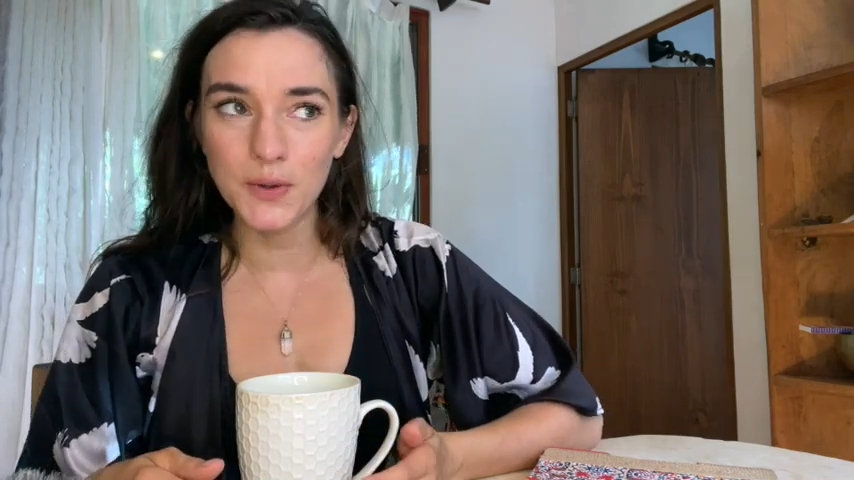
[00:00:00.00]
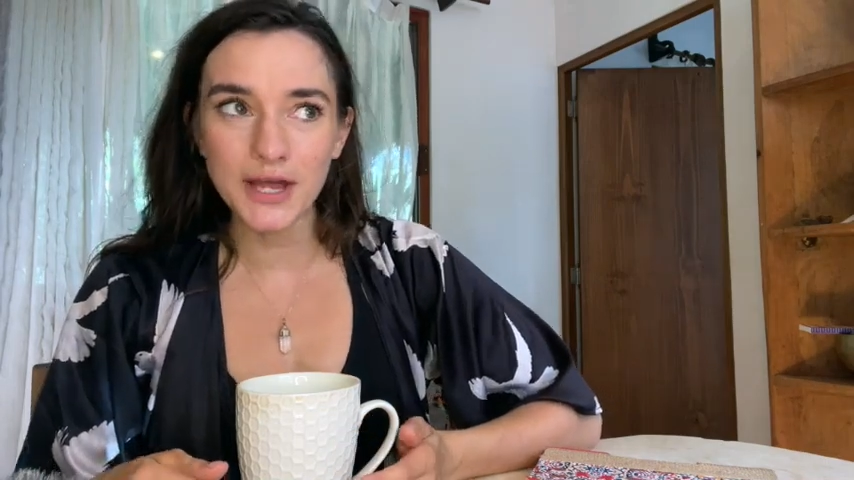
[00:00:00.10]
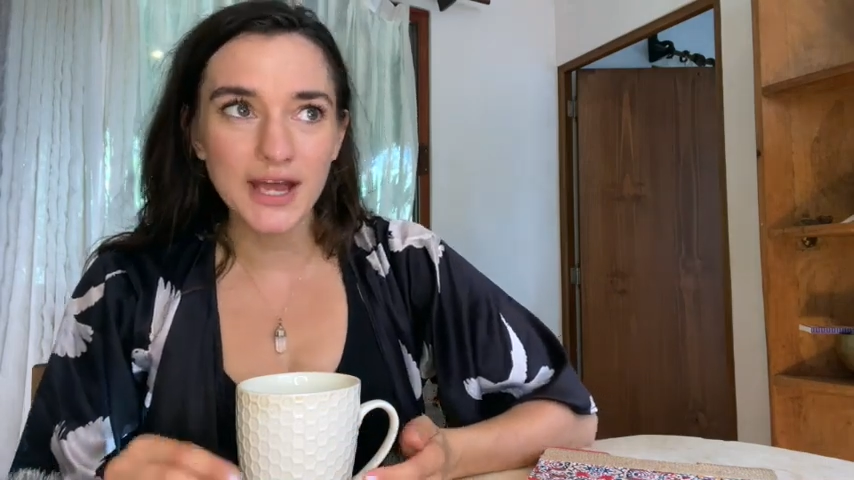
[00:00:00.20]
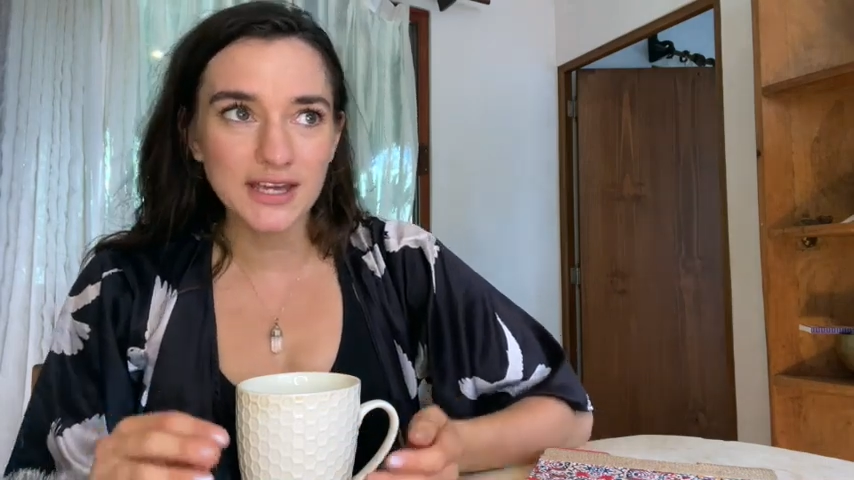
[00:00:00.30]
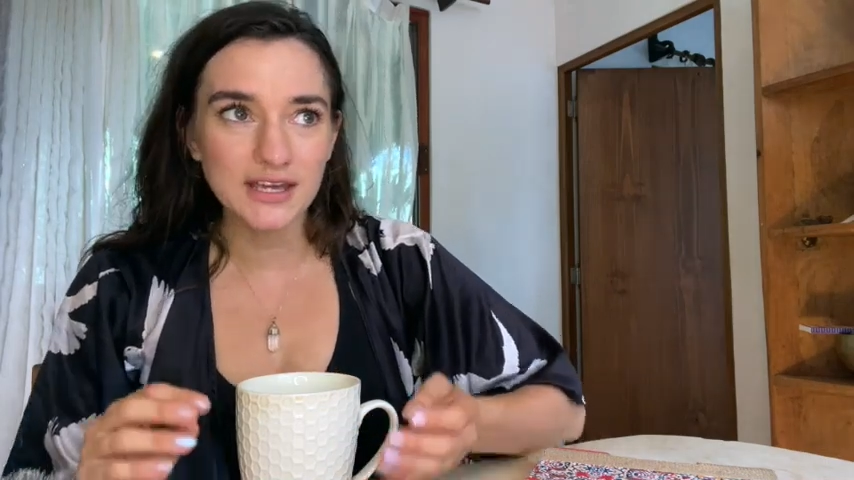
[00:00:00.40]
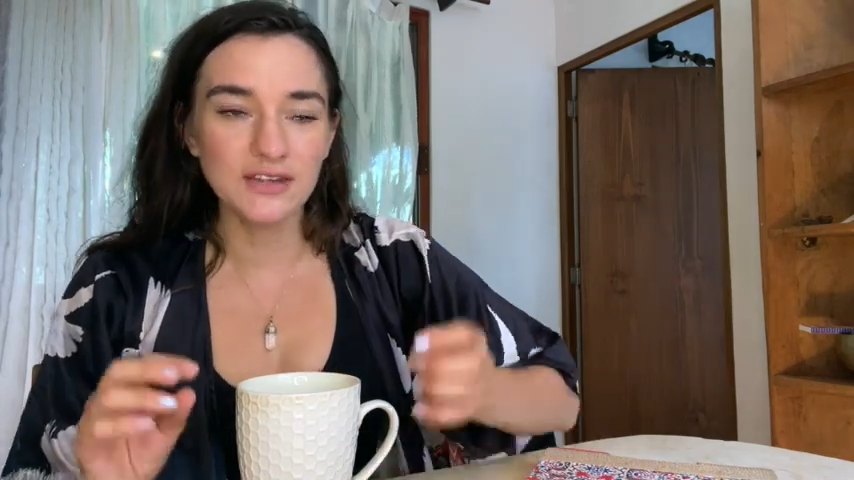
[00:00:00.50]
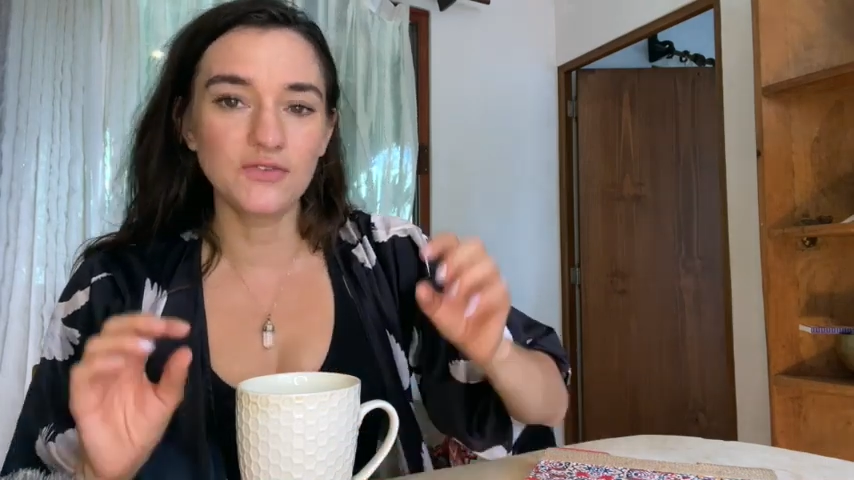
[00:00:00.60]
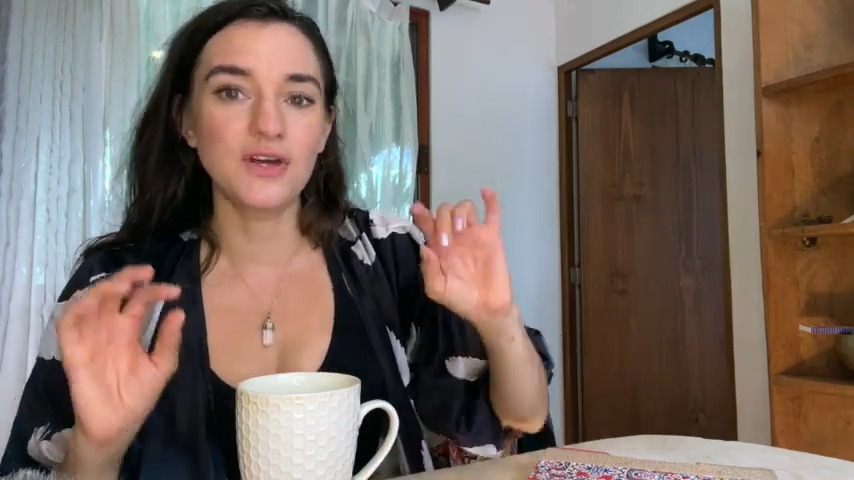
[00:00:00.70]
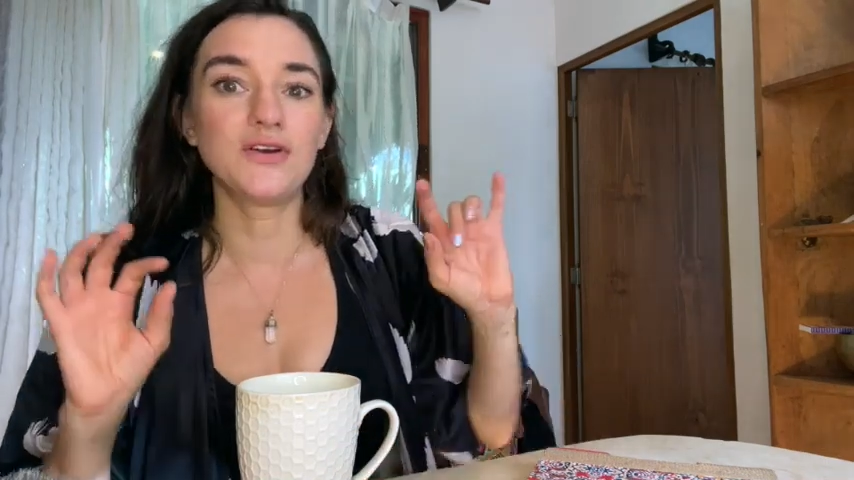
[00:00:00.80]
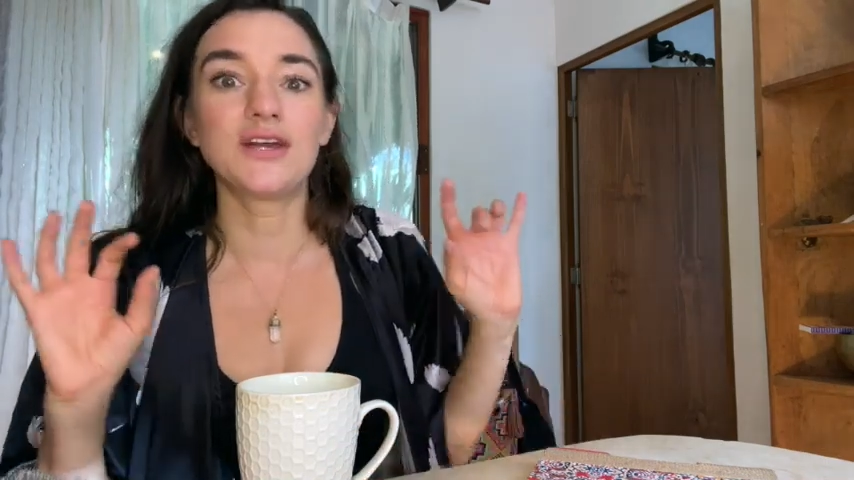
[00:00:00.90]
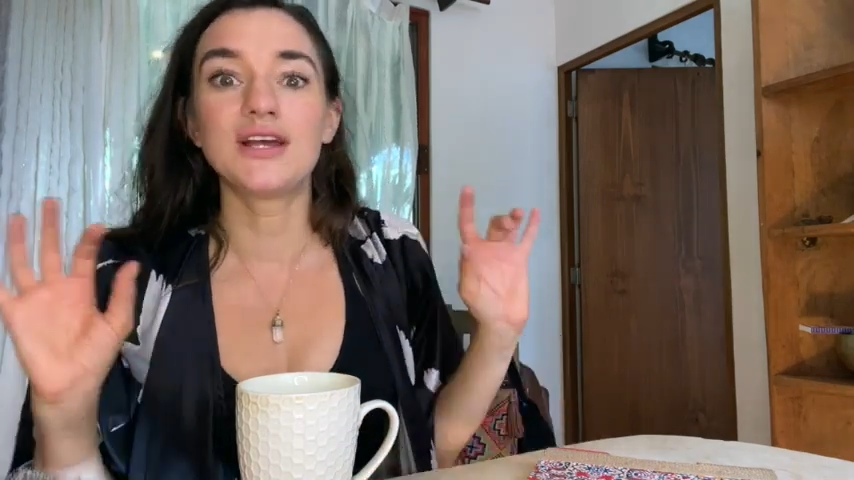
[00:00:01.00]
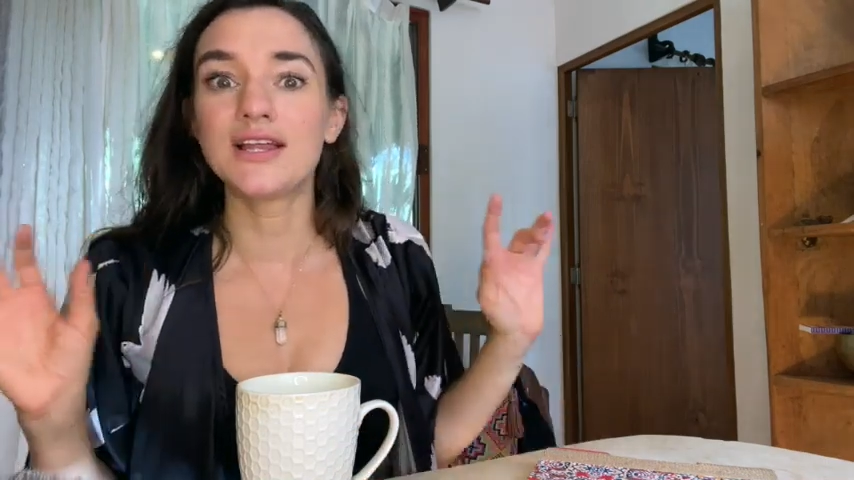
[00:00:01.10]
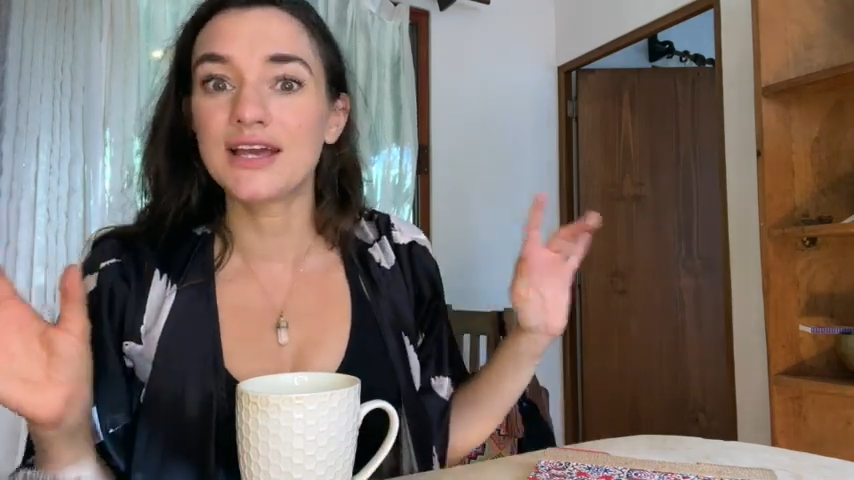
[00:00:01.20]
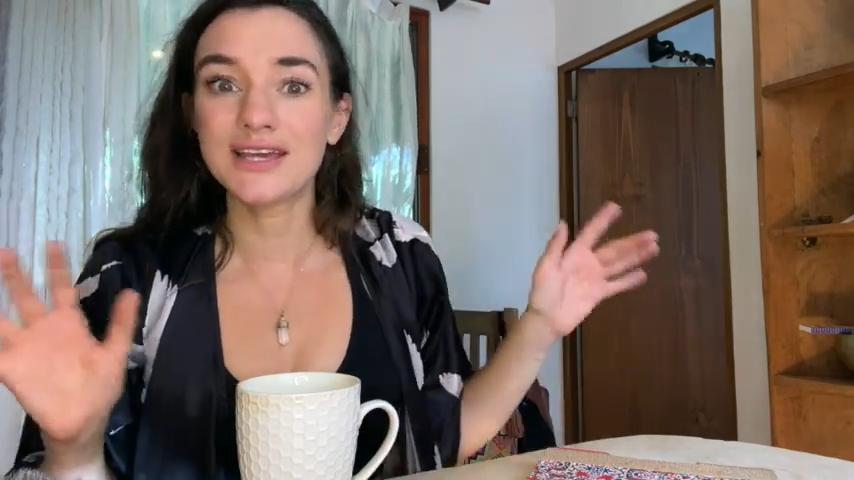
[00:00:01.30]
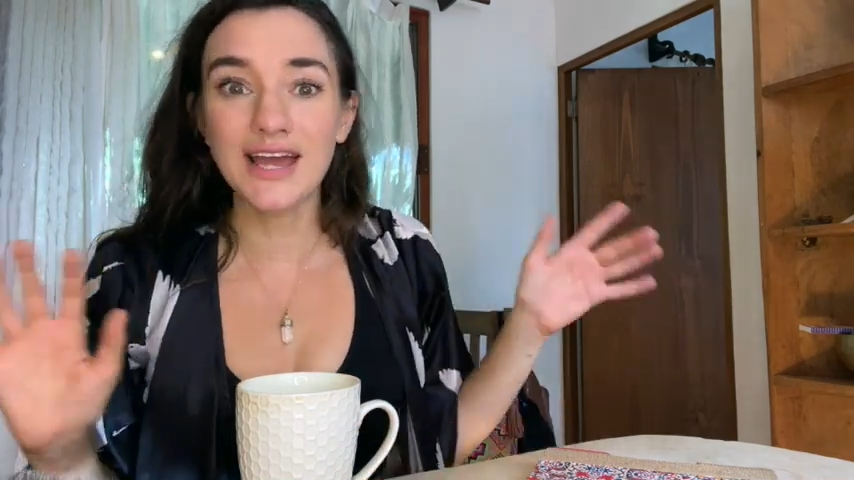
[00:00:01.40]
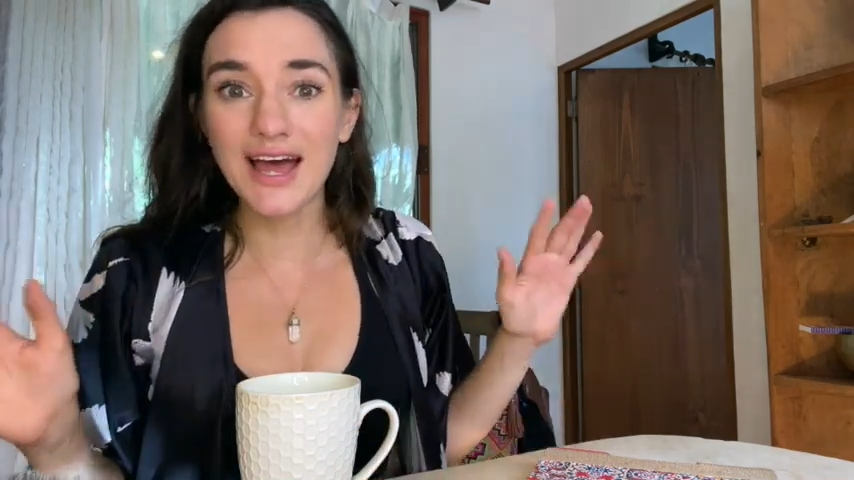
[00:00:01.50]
but I can get very like